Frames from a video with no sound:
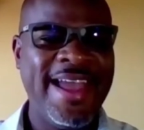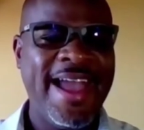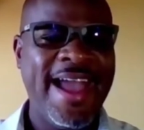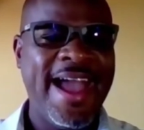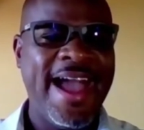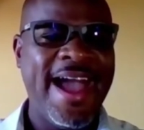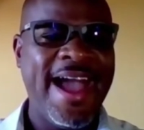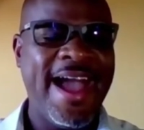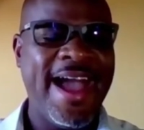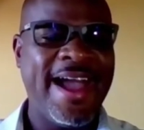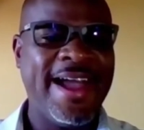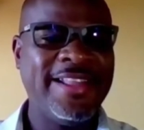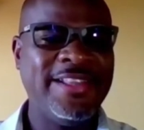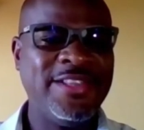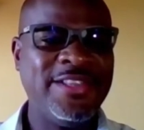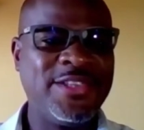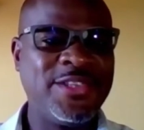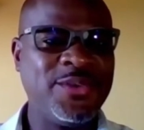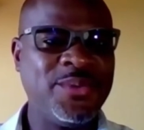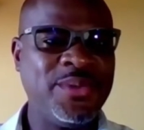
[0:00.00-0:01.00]
And
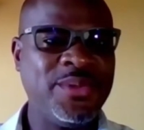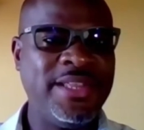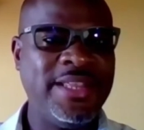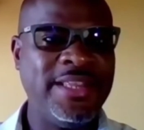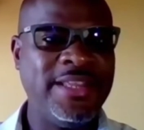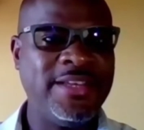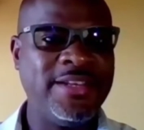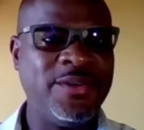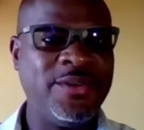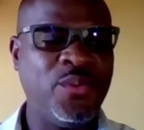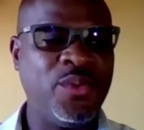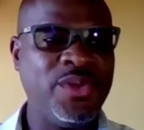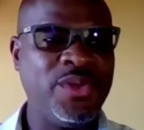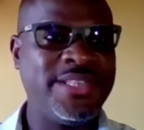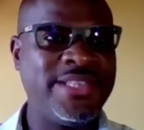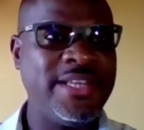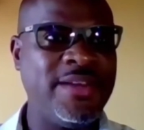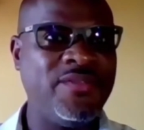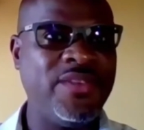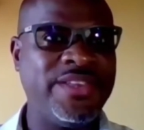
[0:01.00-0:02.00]
so the wood
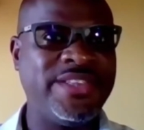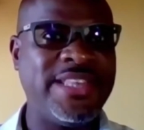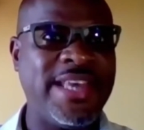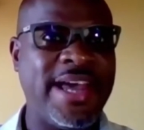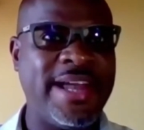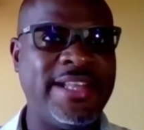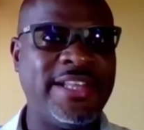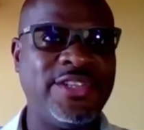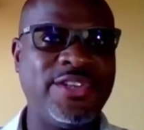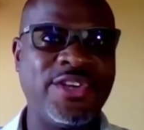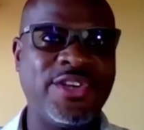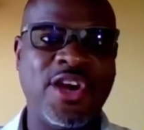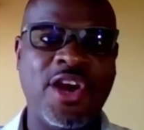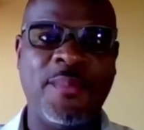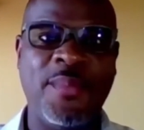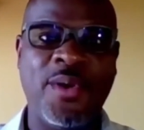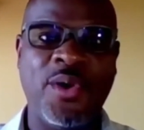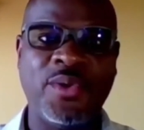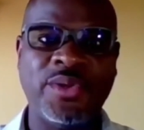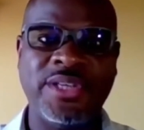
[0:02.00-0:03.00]
slave decided to
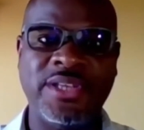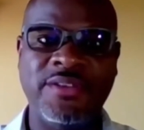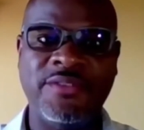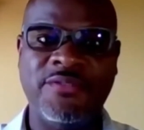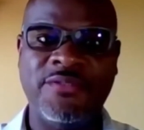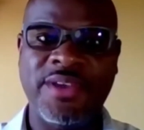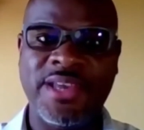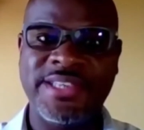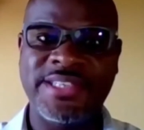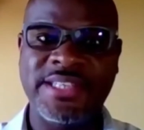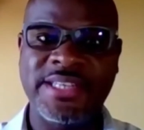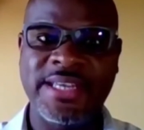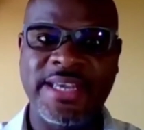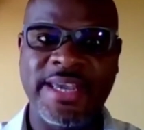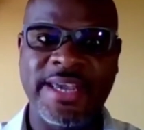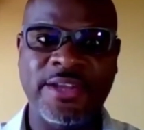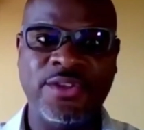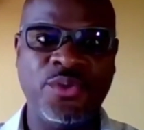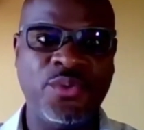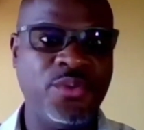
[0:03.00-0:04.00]
come out and
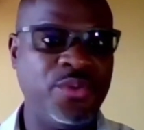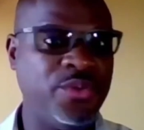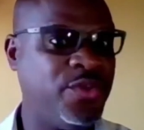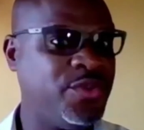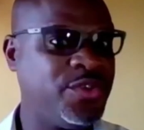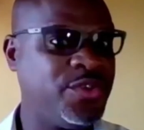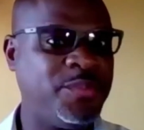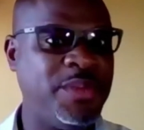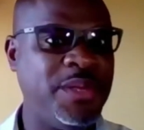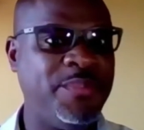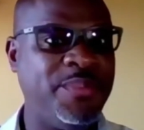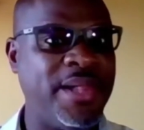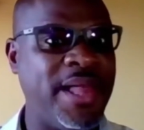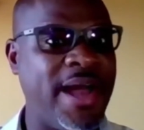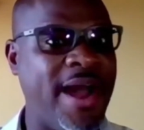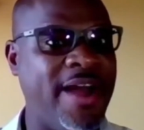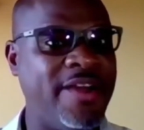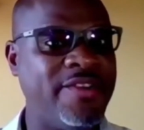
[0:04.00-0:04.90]
investigate who those people are in the